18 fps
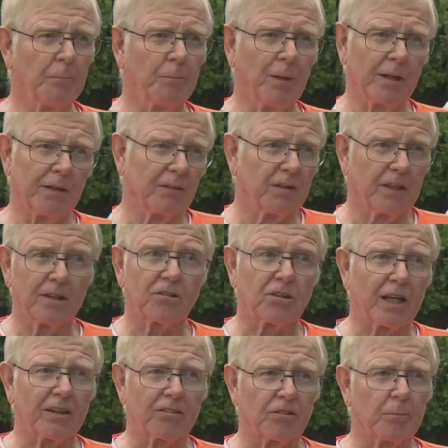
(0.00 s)
but
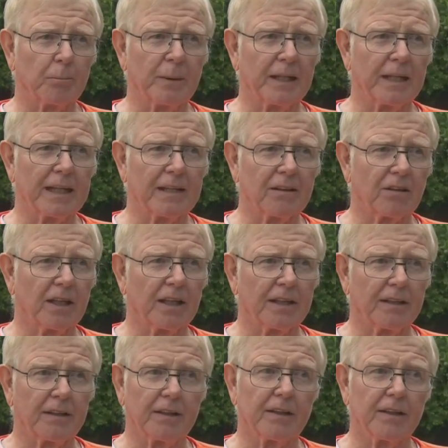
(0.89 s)
this hasn't been
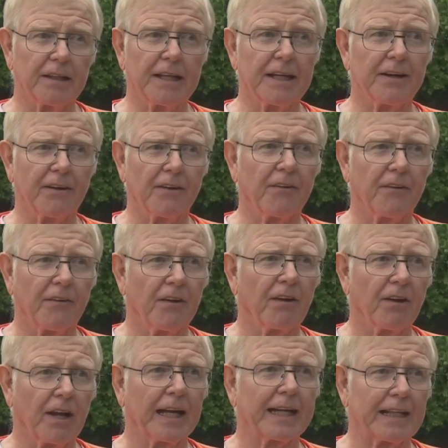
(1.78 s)
anything near
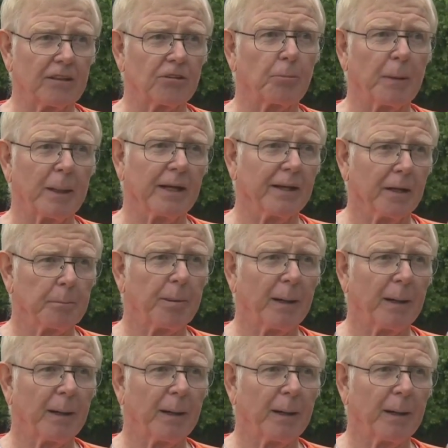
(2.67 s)
like it's been in the